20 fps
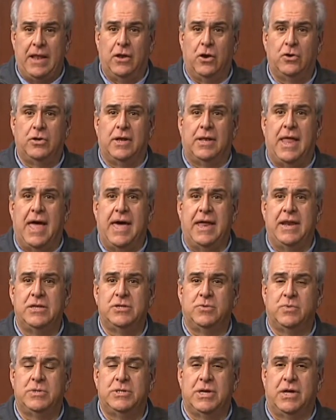learned a lot as
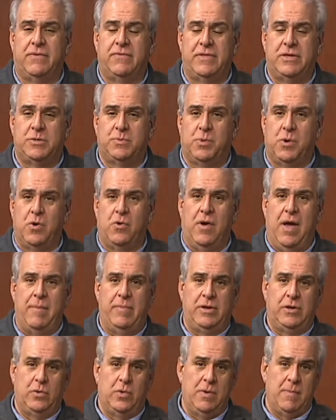a result of this program
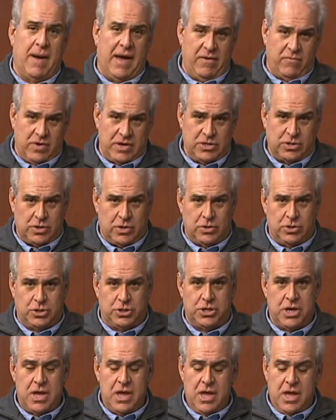and doing my
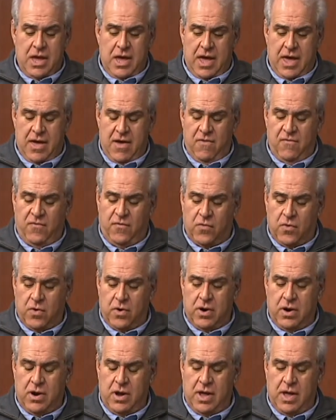research
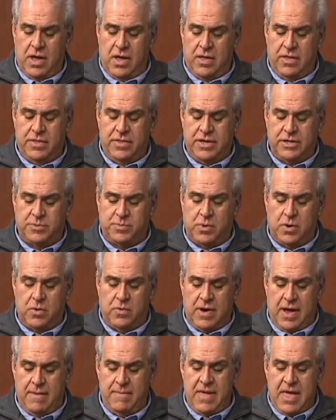for this
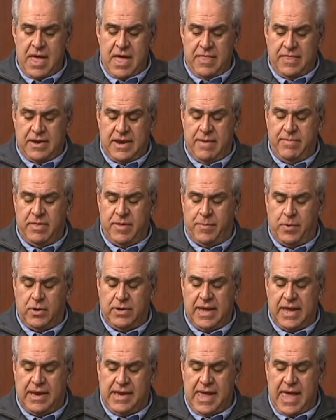program. The name of the
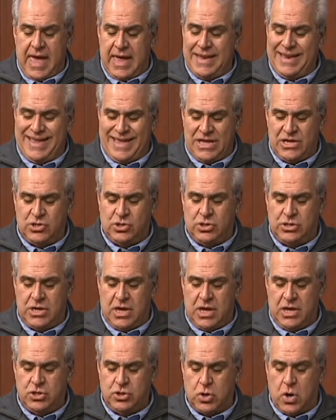book, again, is
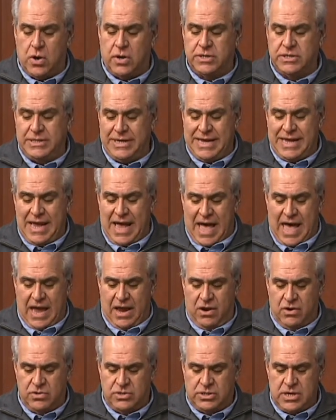Charles E.
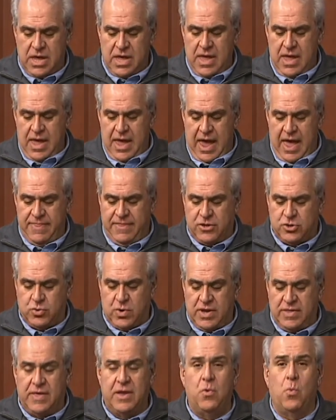Hires and the
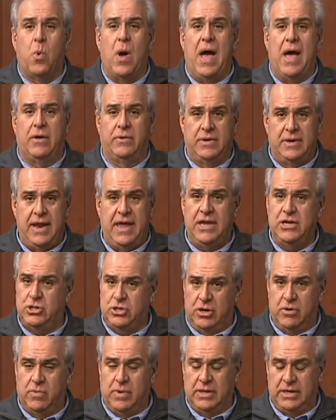Drink That Wowed a
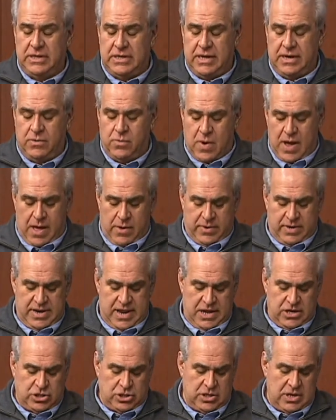Nation. It really did wow a
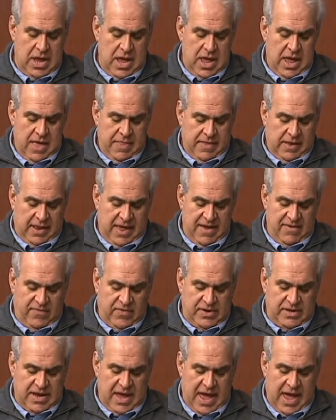nation. The Life
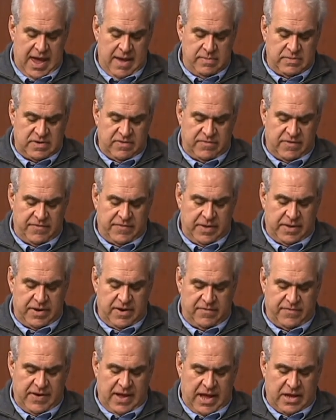and Times of a
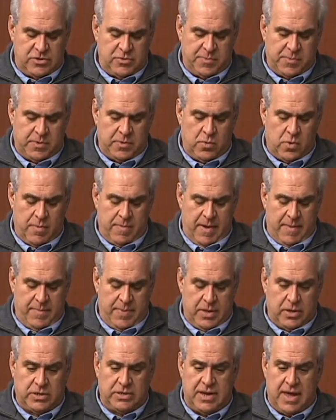Philadelphia Entrepreneur by
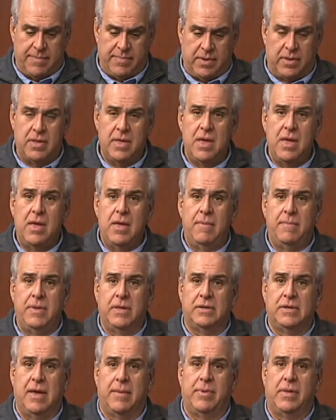Bill Double.
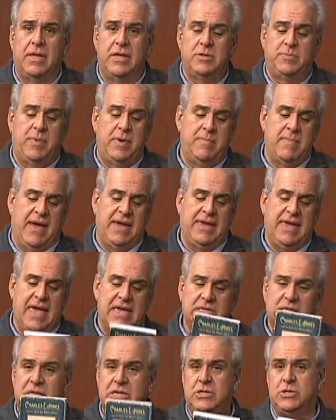Bill Double has been my
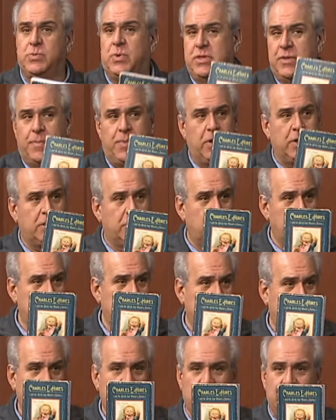guest. This is what the book looks
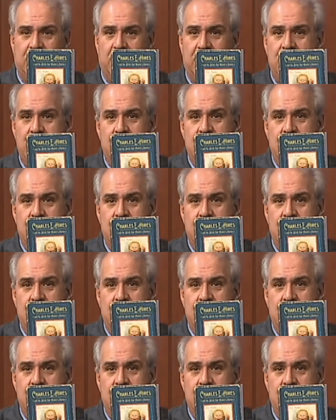like here.